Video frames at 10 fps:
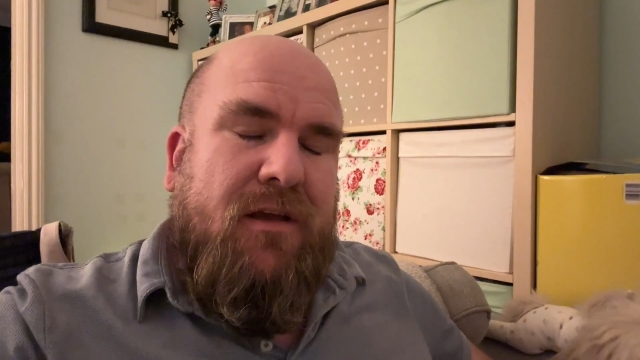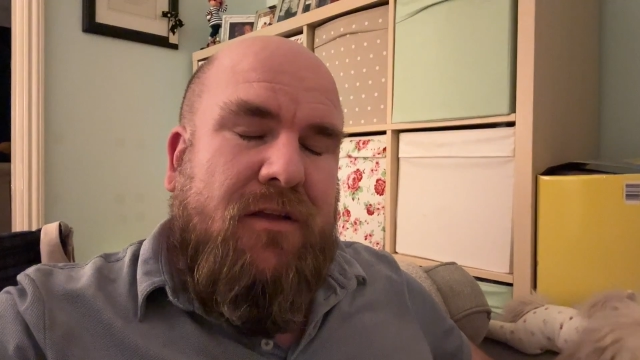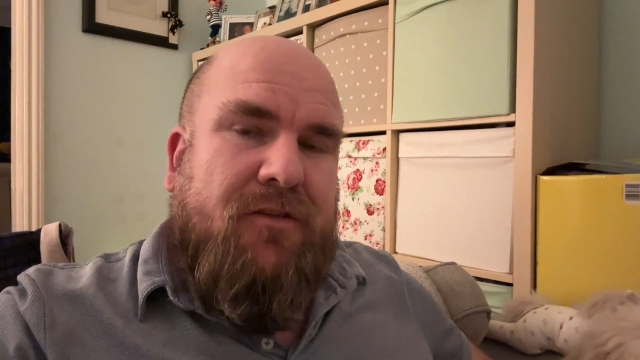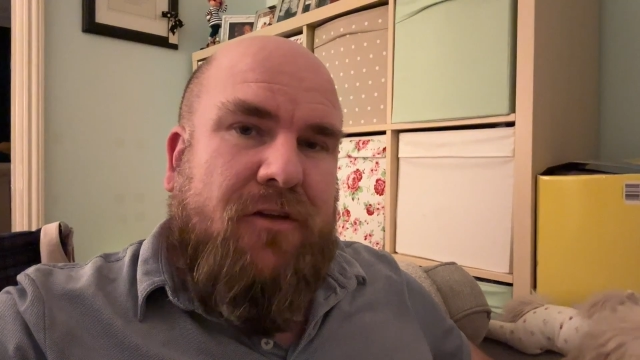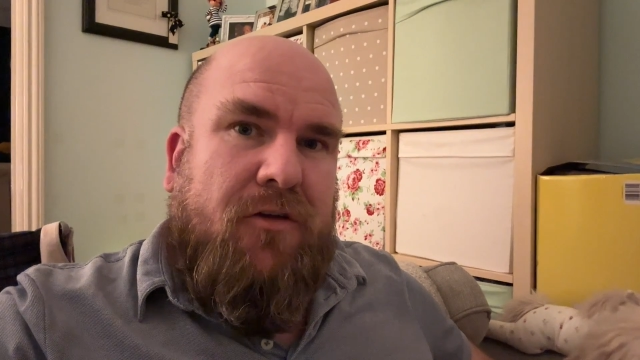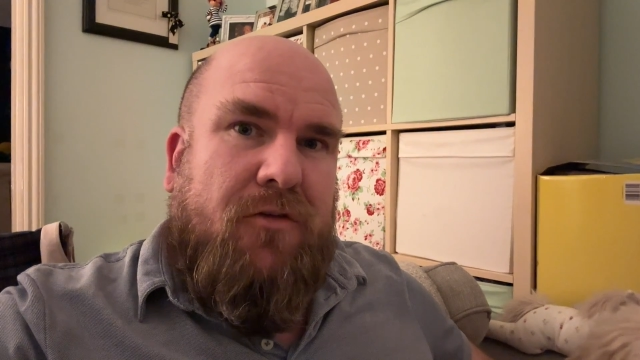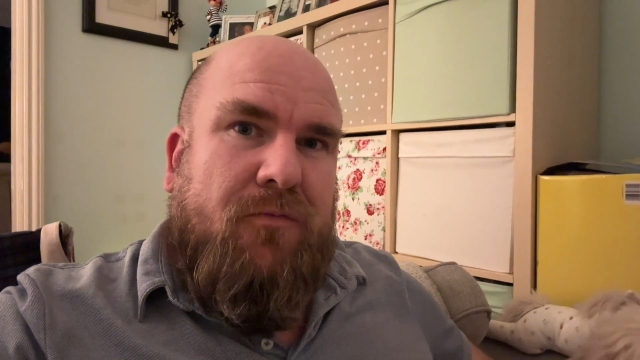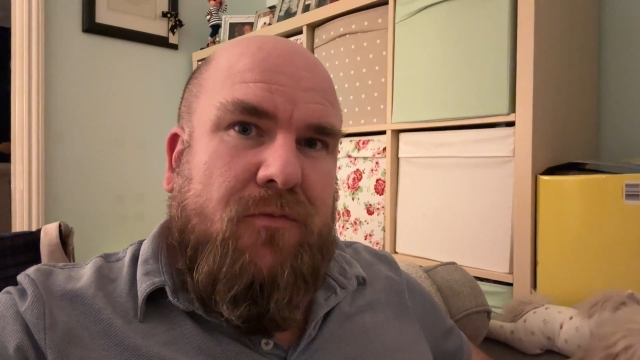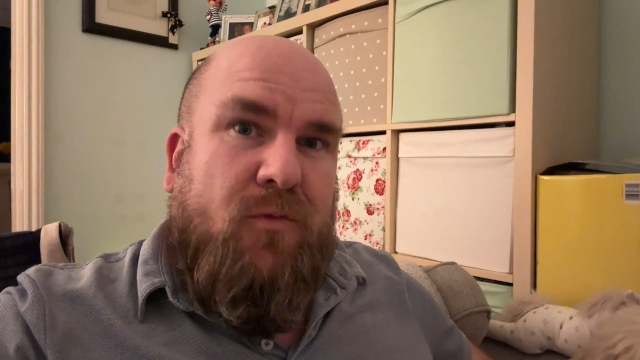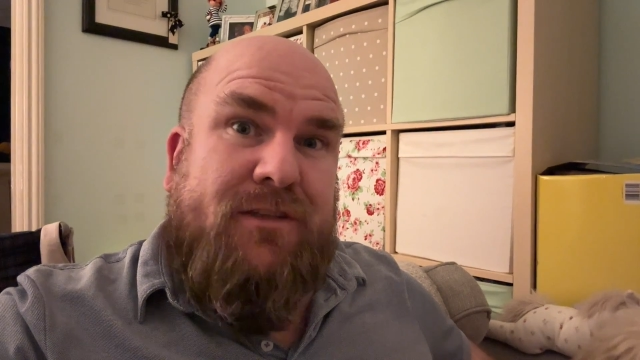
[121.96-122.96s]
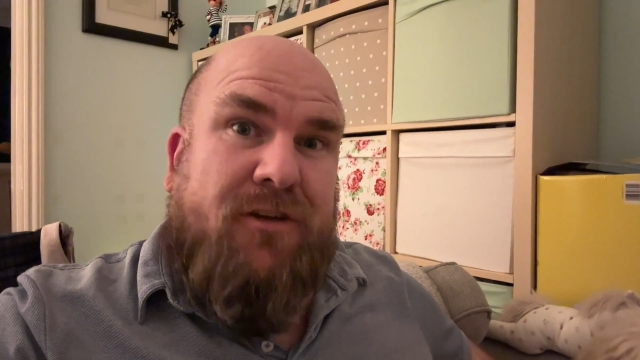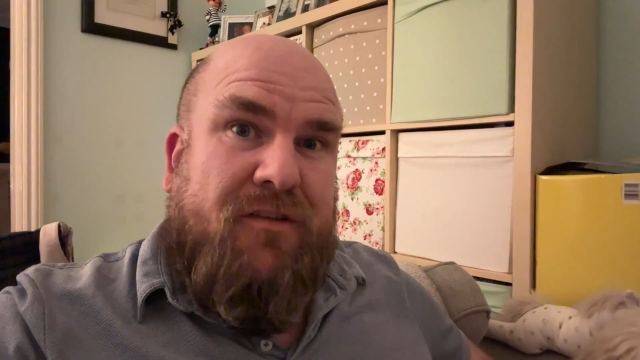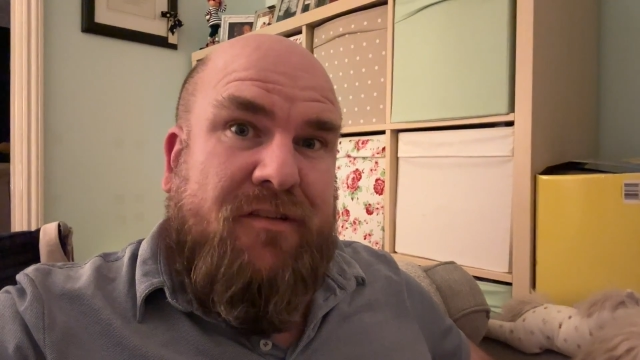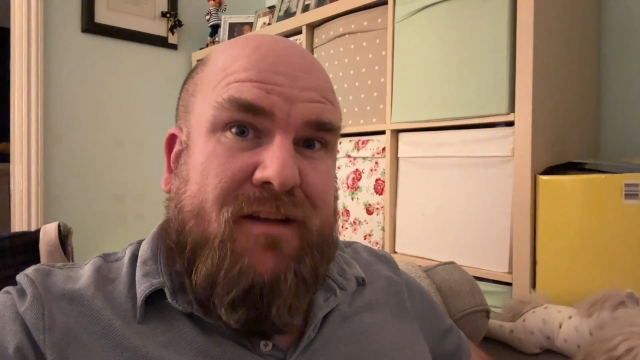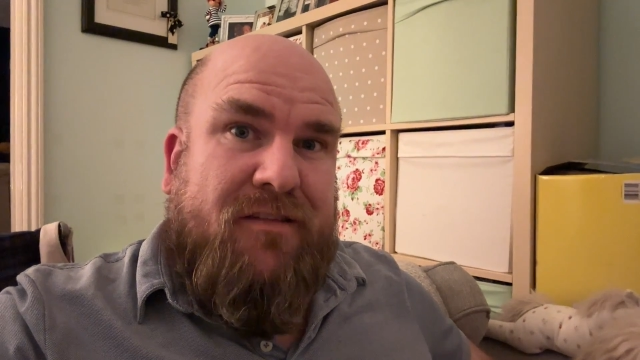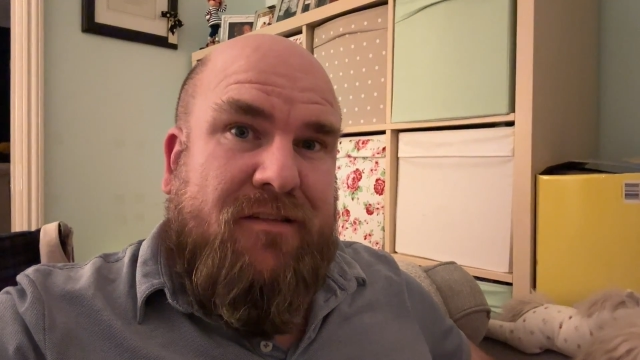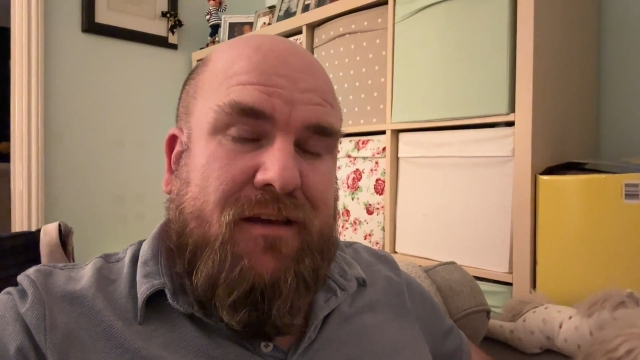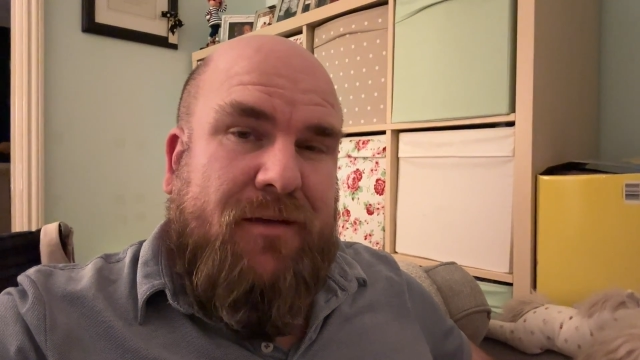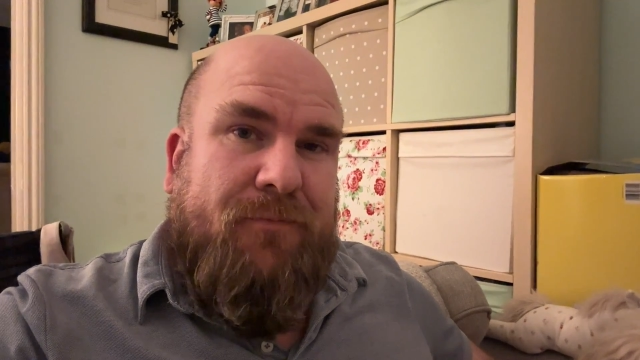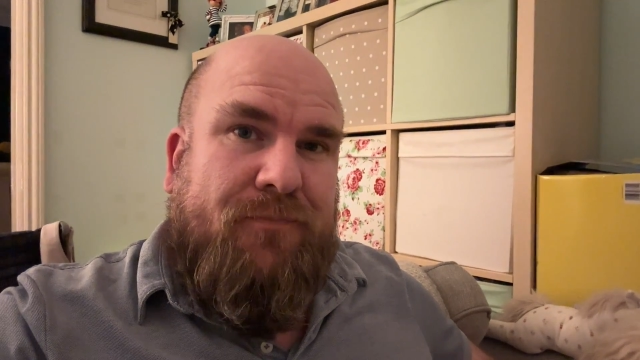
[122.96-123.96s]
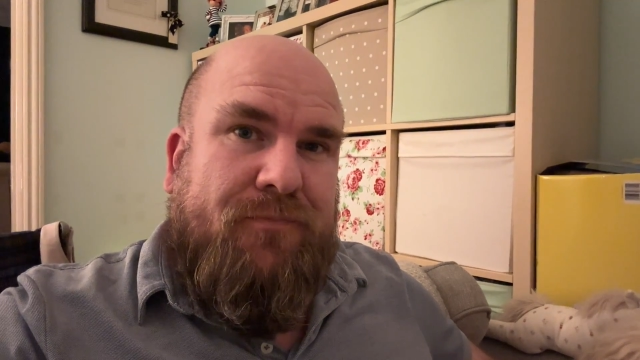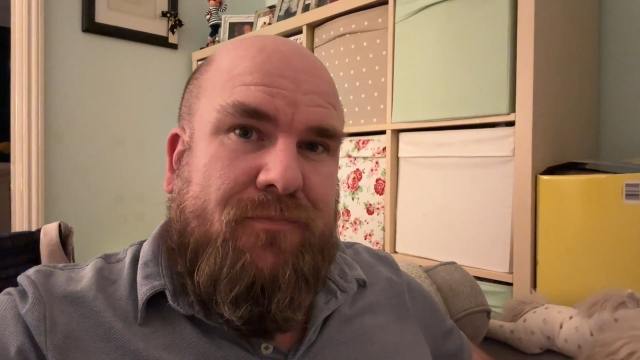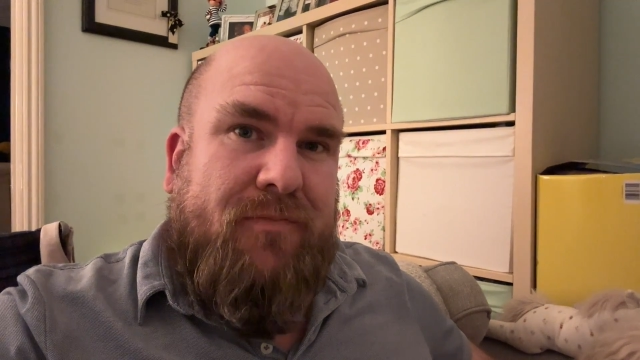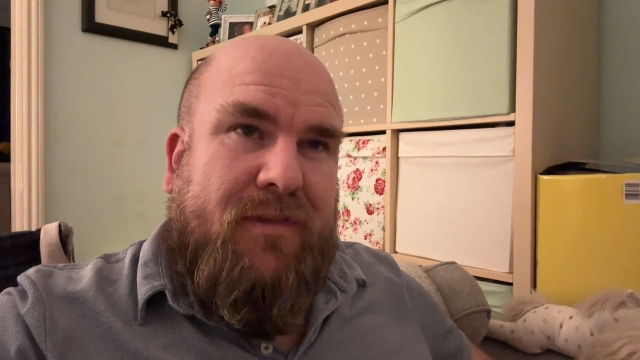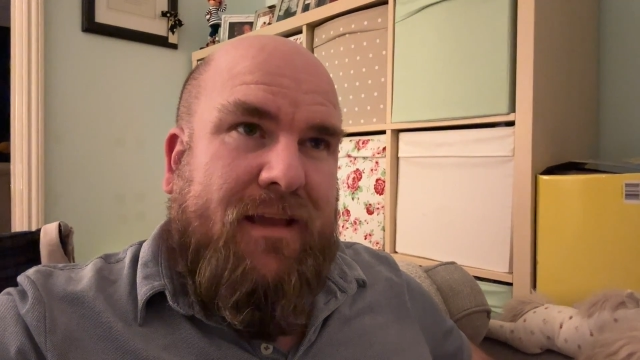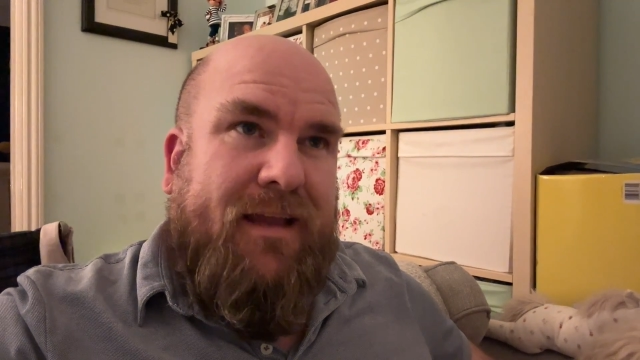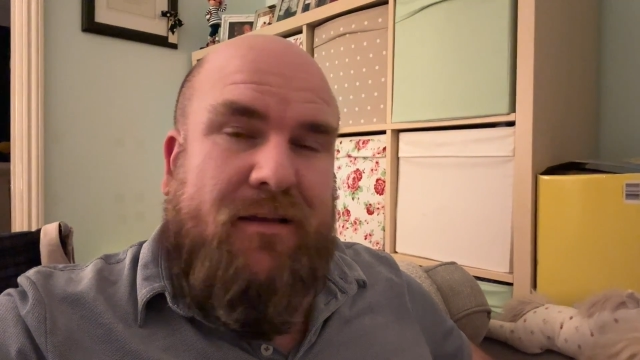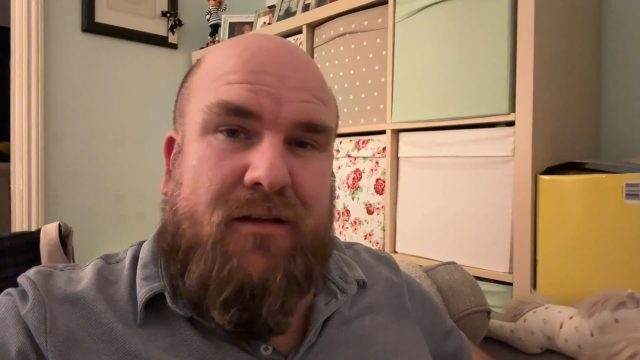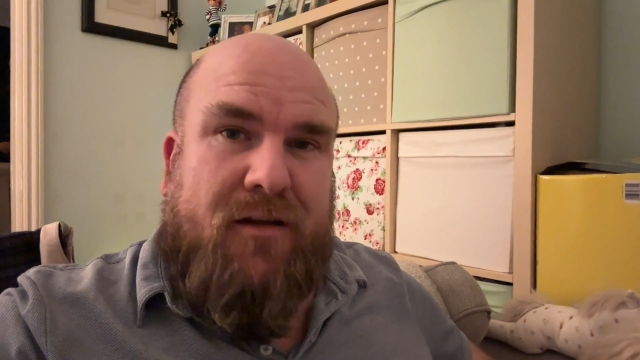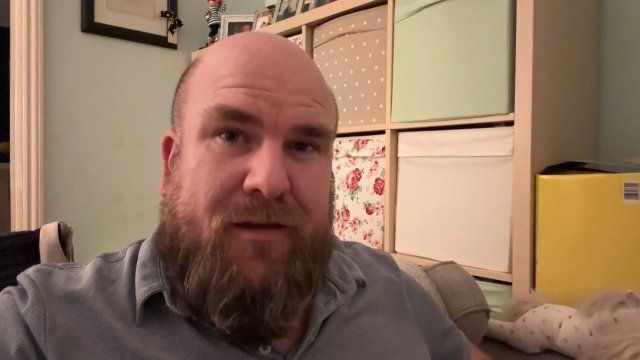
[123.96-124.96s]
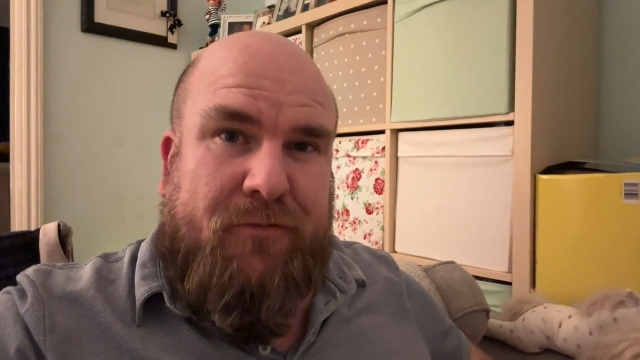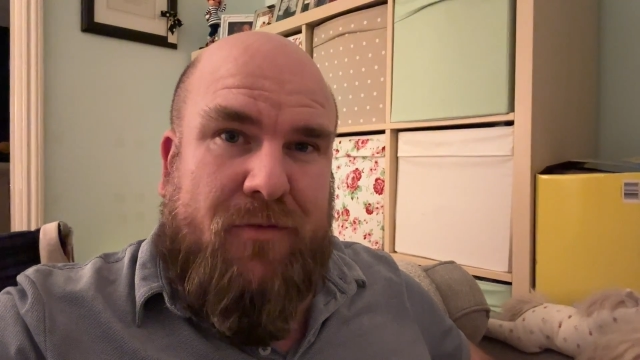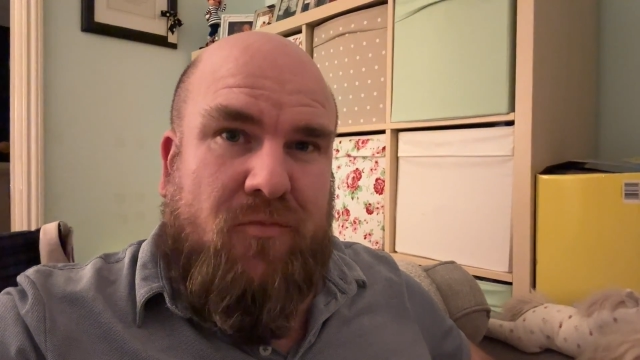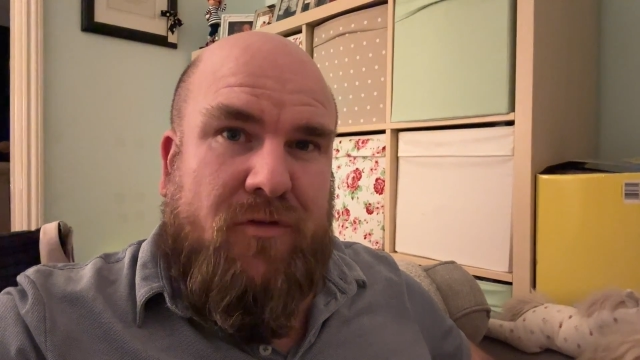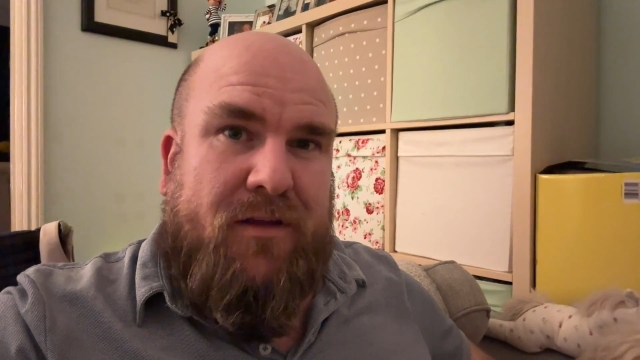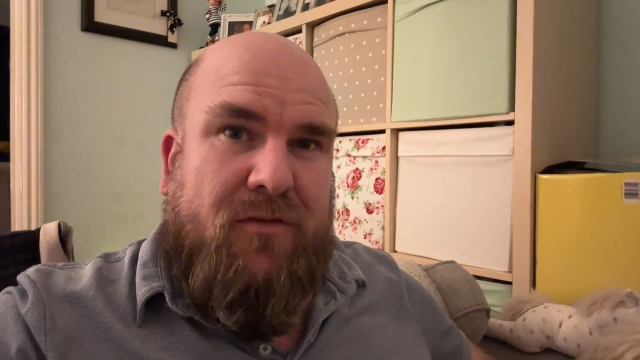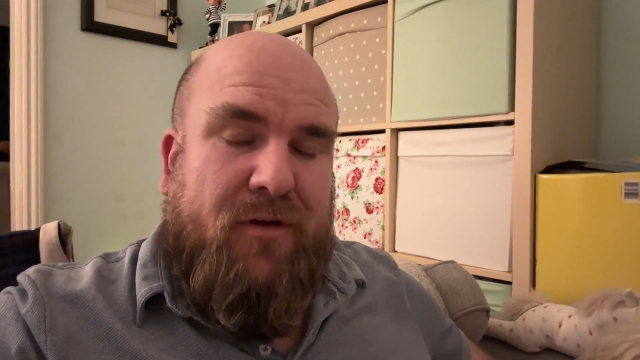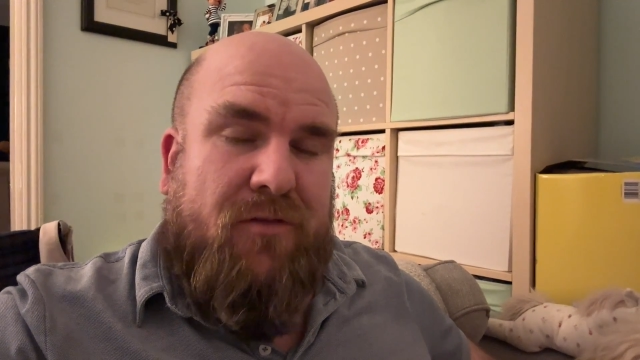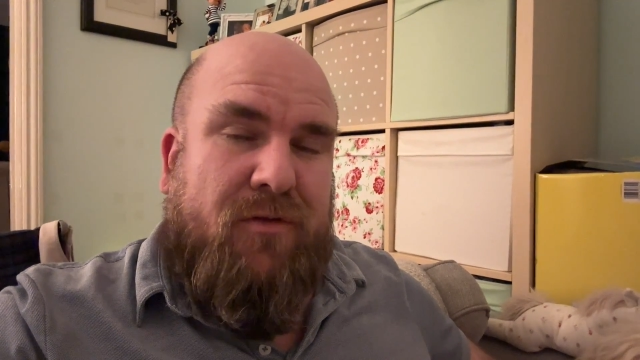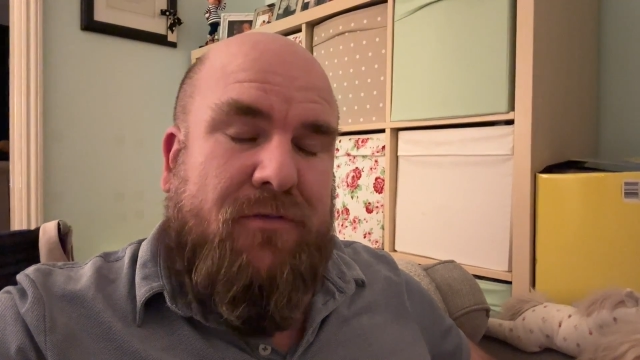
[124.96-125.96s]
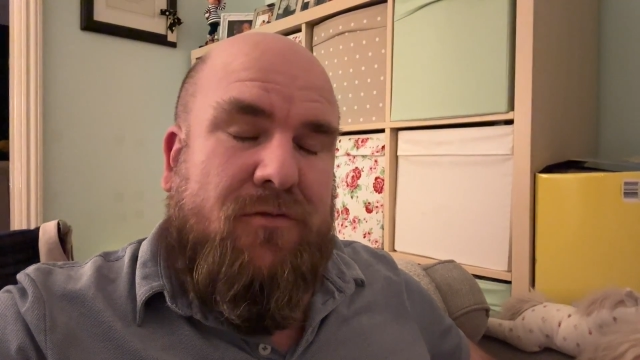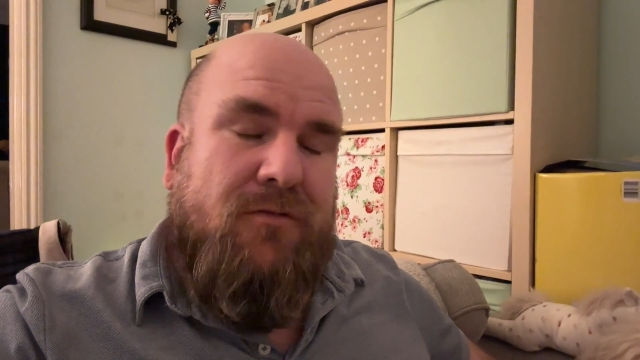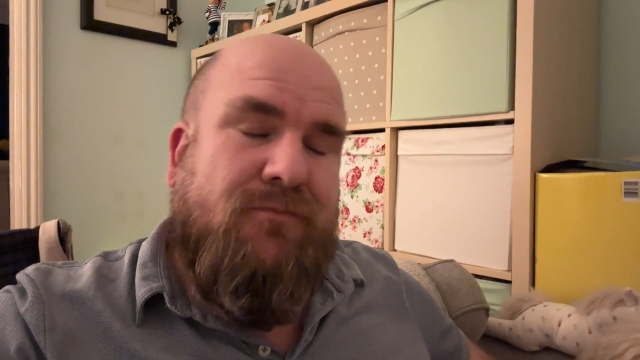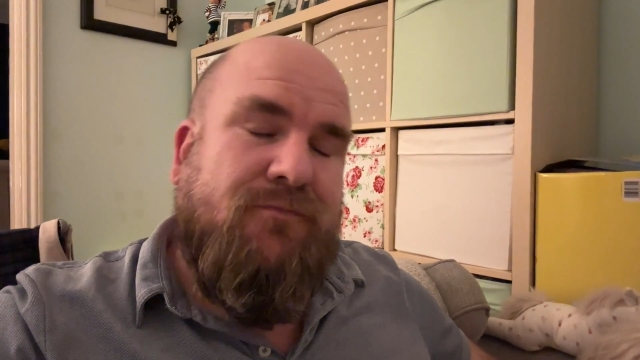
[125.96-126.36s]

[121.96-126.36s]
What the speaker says: So we chose a Saturday in early February 2024.